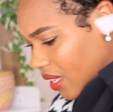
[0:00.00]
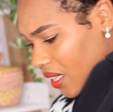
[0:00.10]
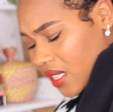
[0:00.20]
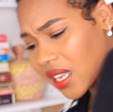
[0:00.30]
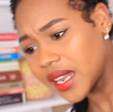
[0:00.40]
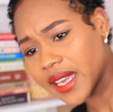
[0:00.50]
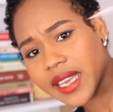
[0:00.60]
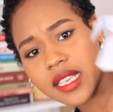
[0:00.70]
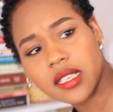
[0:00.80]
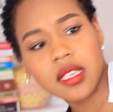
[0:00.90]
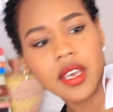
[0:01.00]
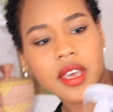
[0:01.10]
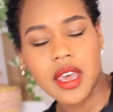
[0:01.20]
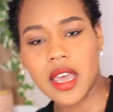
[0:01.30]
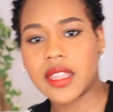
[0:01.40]
these are leggings
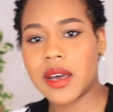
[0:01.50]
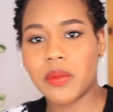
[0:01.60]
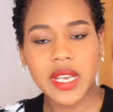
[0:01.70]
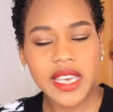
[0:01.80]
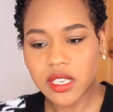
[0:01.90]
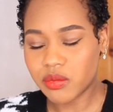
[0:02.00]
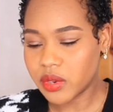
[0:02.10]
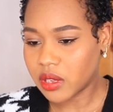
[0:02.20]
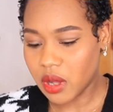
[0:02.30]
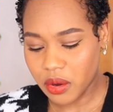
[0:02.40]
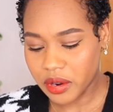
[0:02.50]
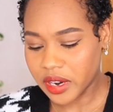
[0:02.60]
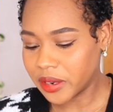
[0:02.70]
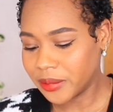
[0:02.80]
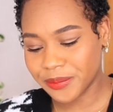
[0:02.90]
that when it gets real cold,
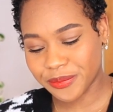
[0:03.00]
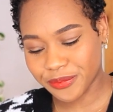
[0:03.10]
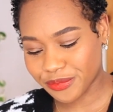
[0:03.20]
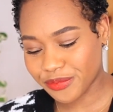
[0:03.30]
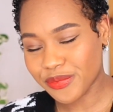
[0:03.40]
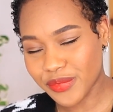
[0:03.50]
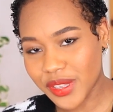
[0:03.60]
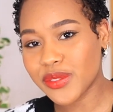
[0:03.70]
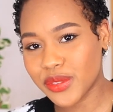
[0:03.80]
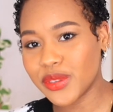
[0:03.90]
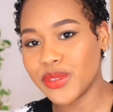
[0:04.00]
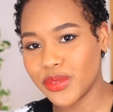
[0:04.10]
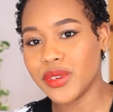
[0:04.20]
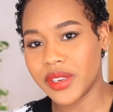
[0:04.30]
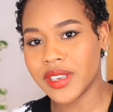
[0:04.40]
girl,
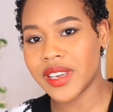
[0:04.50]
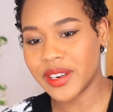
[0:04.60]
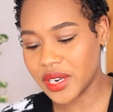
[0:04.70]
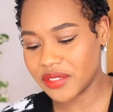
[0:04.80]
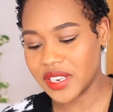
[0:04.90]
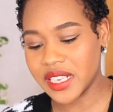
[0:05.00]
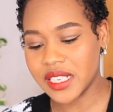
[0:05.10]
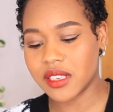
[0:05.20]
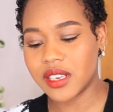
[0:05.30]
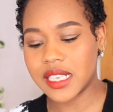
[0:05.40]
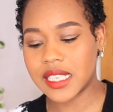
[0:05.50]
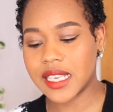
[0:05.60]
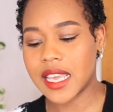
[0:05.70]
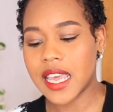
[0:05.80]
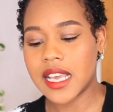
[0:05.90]
you're gonna reach for these,
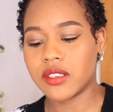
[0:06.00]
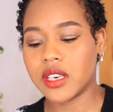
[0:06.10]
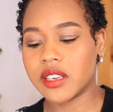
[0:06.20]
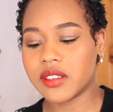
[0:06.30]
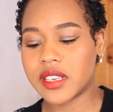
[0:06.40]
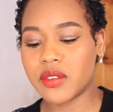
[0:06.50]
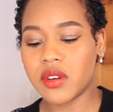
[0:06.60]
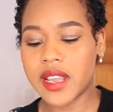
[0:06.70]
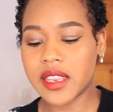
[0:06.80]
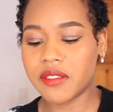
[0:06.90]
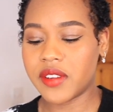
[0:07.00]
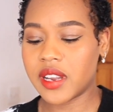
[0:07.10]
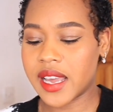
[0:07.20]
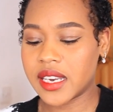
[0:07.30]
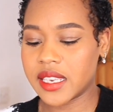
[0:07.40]
honestly. So they've got like the fur
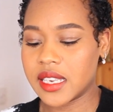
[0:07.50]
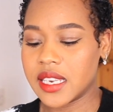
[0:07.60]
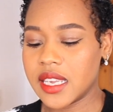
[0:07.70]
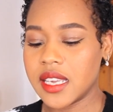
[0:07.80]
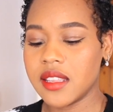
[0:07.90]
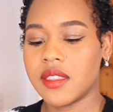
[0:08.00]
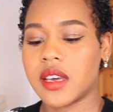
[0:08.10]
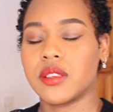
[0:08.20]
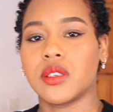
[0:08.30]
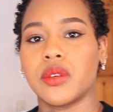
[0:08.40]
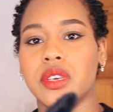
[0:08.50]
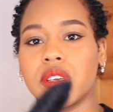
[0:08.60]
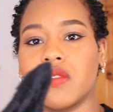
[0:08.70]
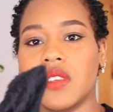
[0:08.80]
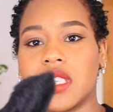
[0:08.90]
lining underneath, so you can
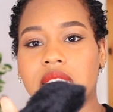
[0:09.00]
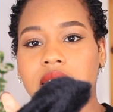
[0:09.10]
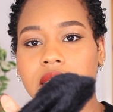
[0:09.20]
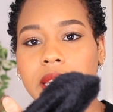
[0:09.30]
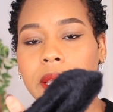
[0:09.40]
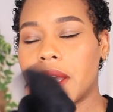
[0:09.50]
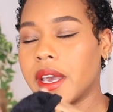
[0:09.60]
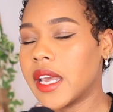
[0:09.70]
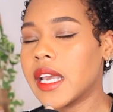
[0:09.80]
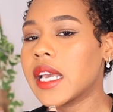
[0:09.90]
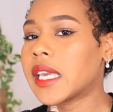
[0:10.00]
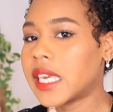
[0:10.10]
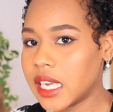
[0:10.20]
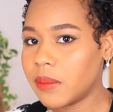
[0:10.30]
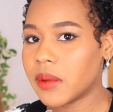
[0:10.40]
obviously
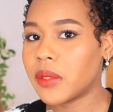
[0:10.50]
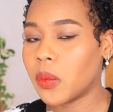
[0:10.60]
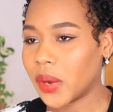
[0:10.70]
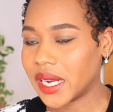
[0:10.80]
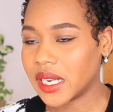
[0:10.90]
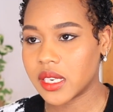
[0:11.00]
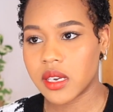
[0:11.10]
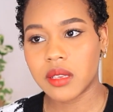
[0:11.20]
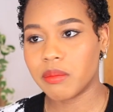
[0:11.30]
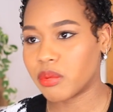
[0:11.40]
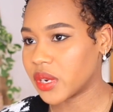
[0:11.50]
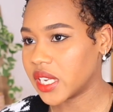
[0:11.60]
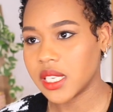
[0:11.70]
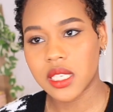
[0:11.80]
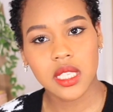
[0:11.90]
keep the wind, the
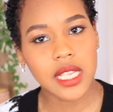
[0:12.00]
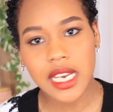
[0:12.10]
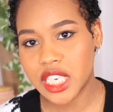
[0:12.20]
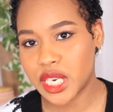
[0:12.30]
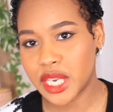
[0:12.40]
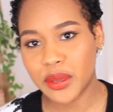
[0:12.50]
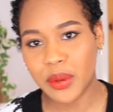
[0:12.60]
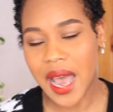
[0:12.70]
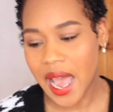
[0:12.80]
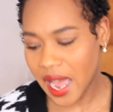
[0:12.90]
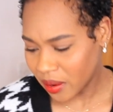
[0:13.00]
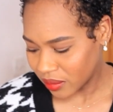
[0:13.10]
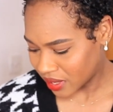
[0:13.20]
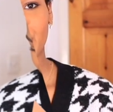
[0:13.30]
breeze, that chill out.